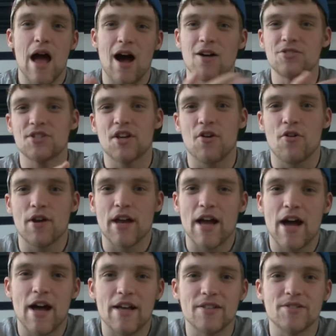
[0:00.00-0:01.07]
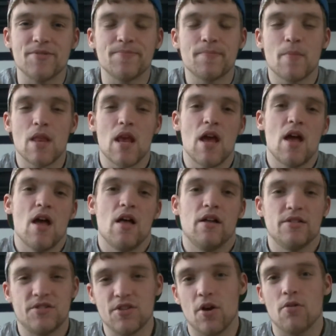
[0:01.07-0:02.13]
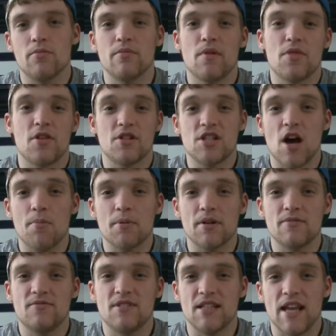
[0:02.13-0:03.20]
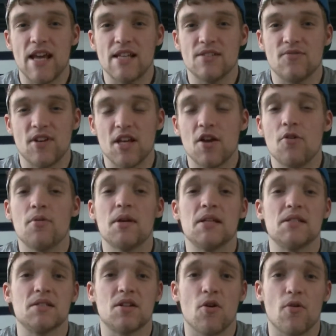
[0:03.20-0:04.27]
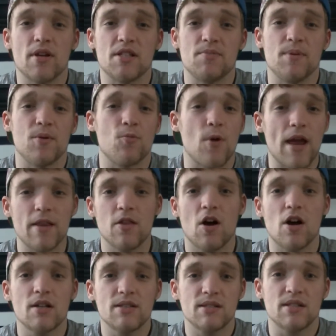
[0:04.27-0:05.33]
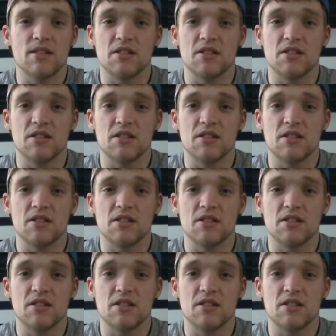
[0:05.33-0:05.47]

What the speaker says: How's it going, guys? So the topic of today's video is going to be weight loss,